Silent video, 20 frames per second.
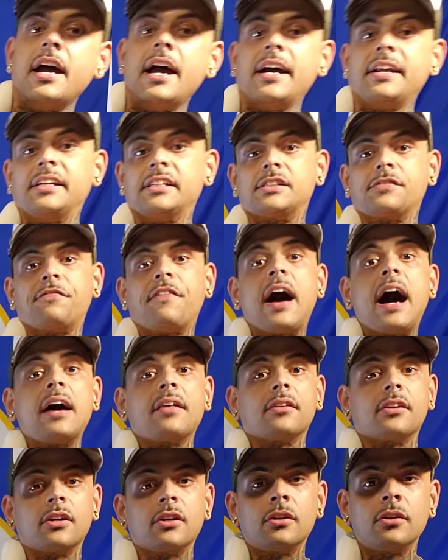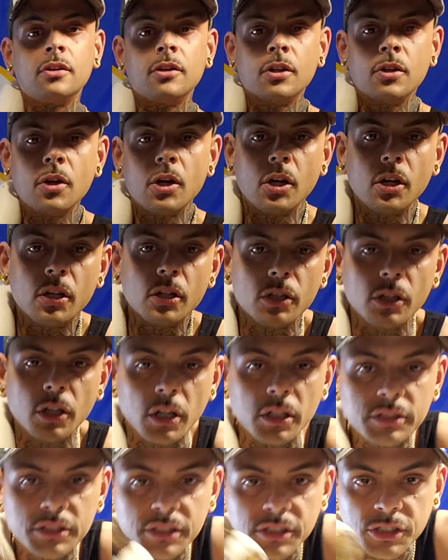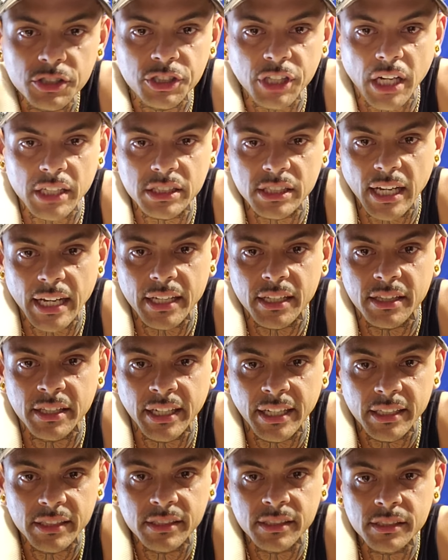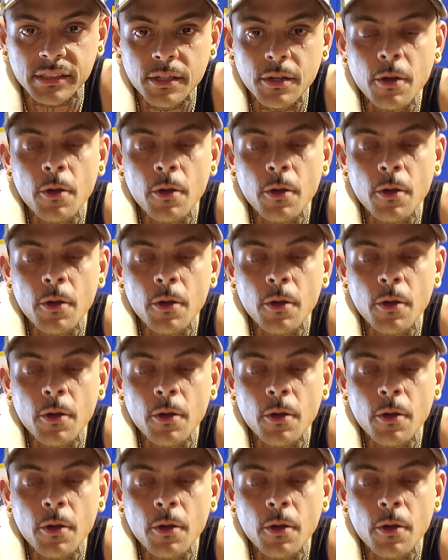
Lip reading: and his father looked just like this.